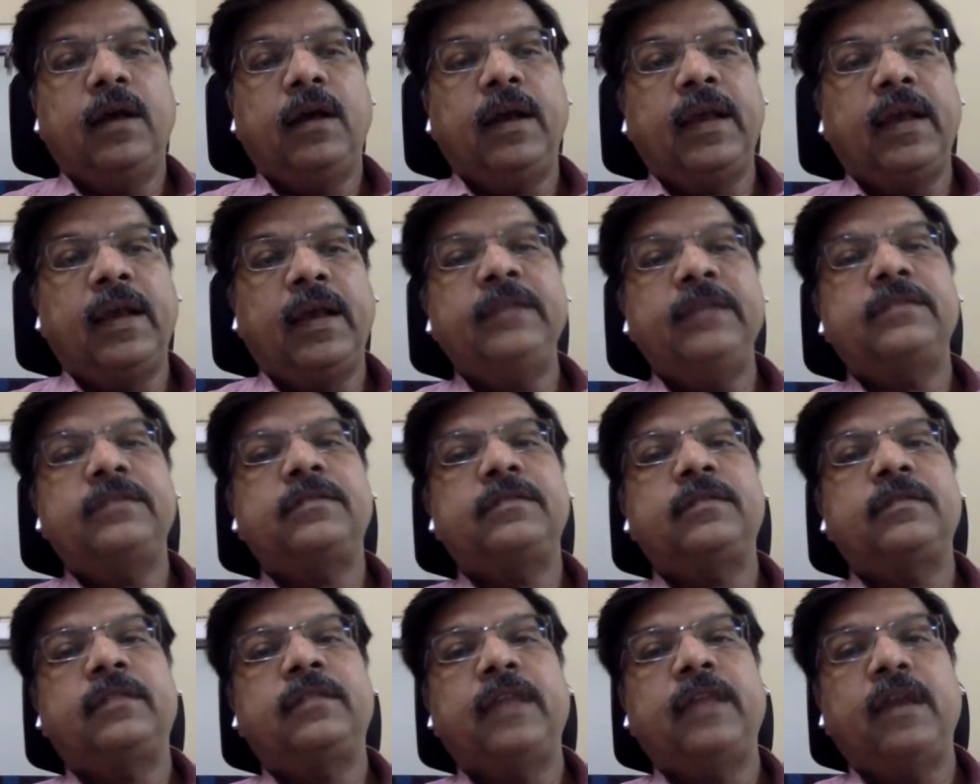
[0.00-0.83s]

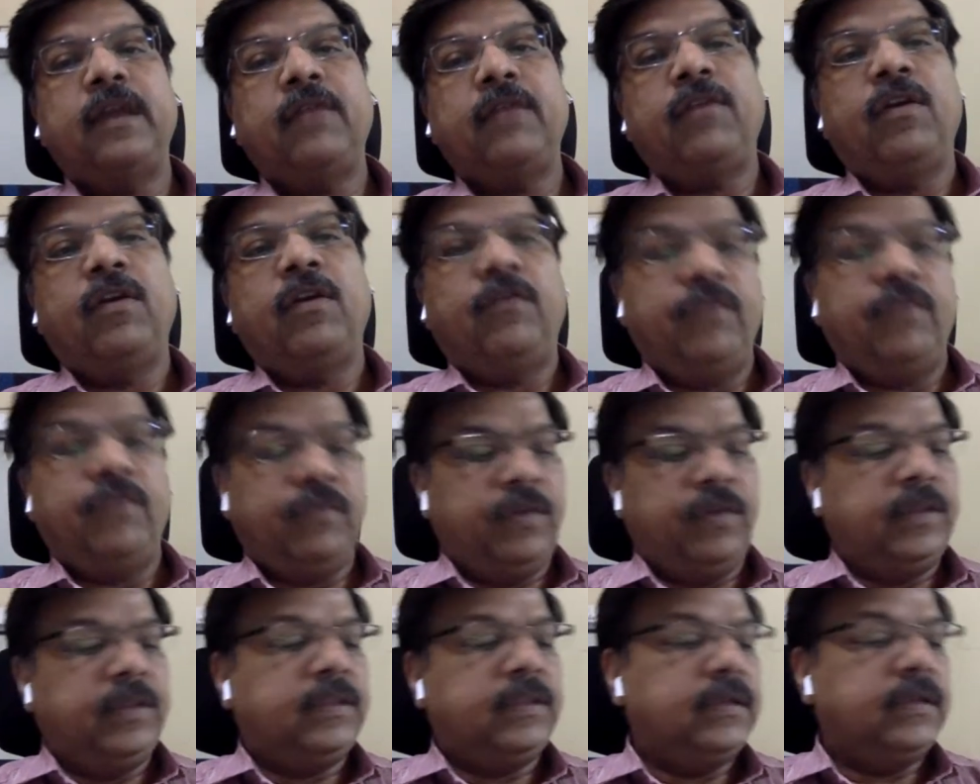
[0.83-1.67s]
against their way of
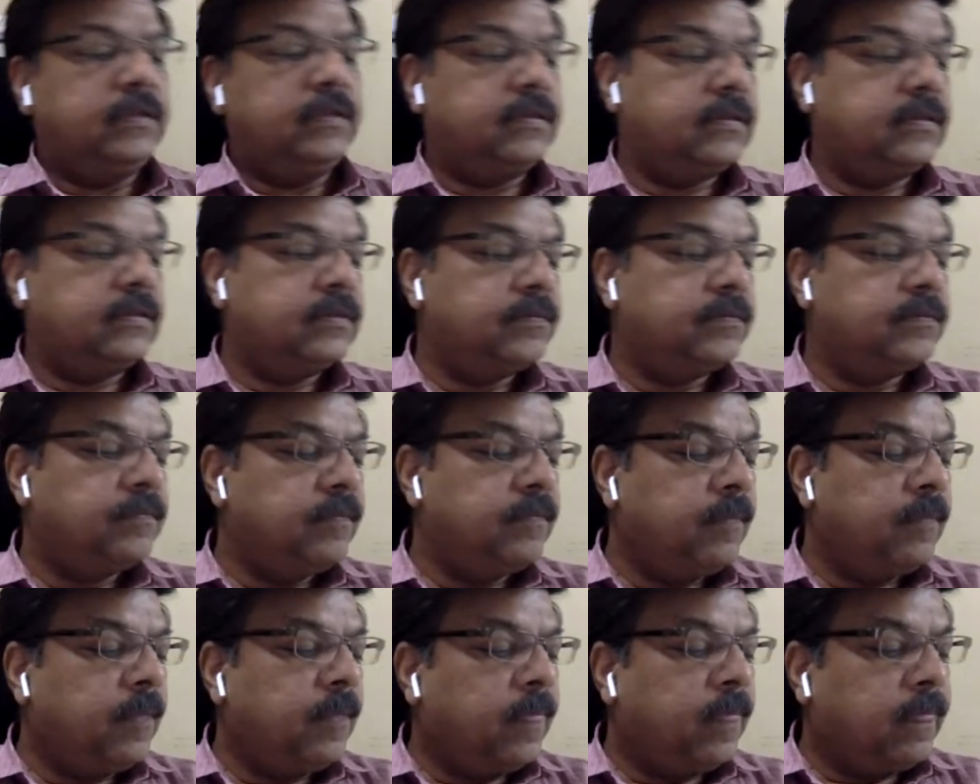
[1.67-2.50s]
doing things.
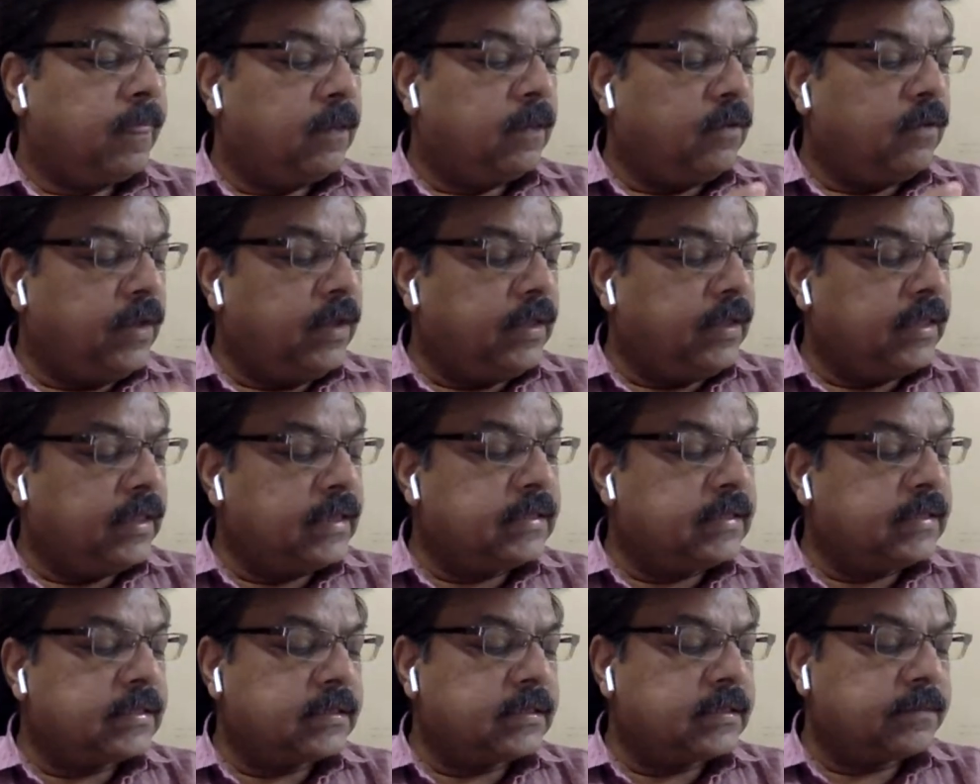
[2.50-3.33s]
Going
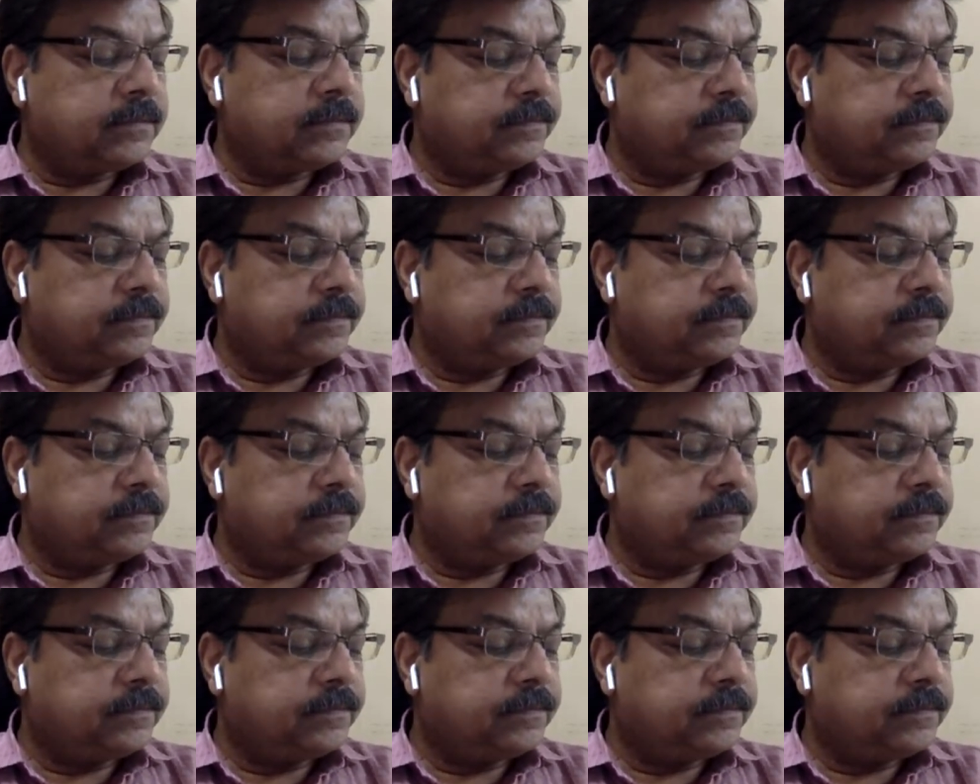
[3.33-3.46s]
next.